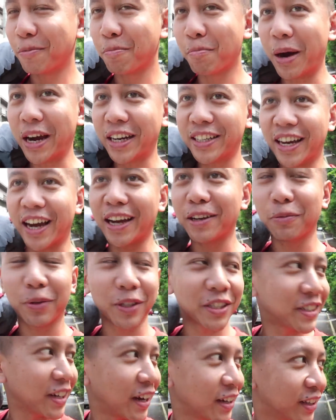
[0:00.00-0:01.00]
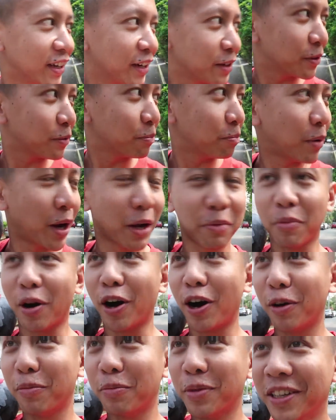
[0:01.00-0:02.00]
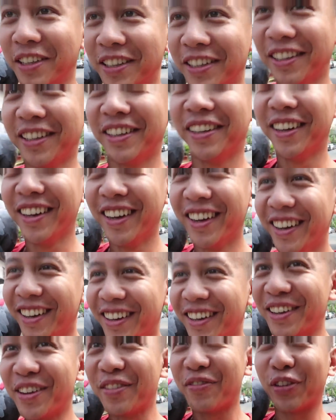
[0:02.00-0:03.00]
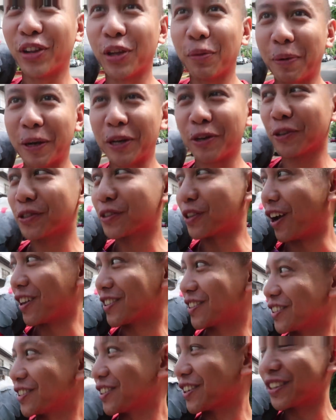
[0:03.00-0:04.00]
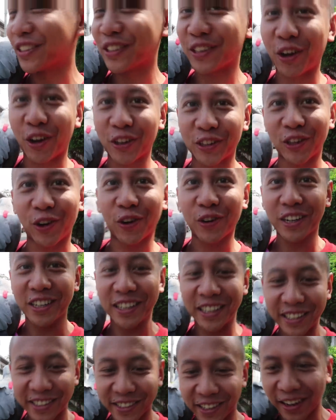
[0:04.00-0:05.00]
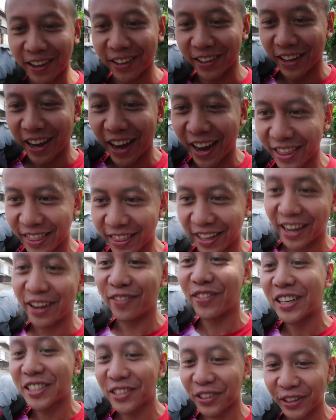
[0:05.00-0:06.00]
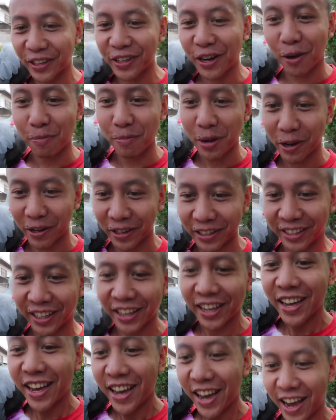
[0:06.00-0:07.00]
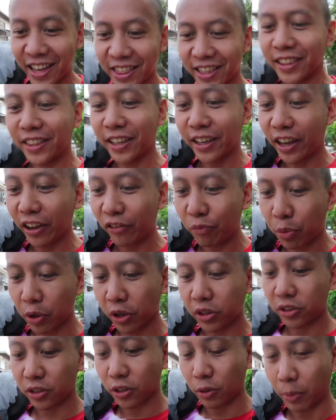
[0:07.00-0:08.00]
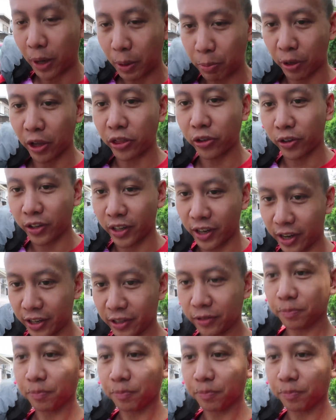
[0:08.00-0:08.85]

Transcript: My dad was selling my mom Filipino sausages called longanisa, and they eventually got married. And then they gave birth to my brother and I.